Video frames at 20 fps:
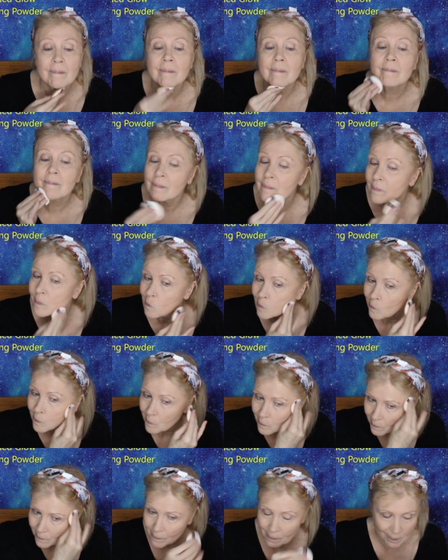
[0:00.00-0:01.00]
I have a lot
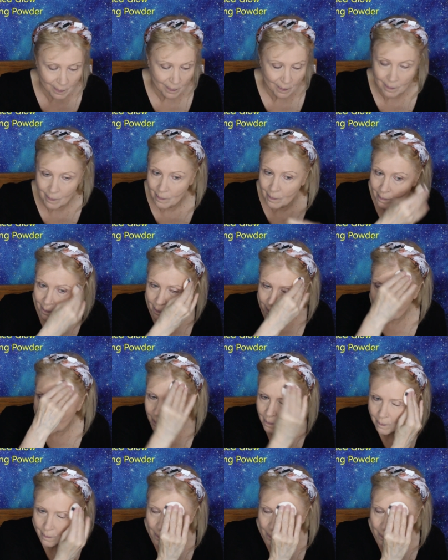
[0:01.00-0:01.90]
of wrinkles and crinkles,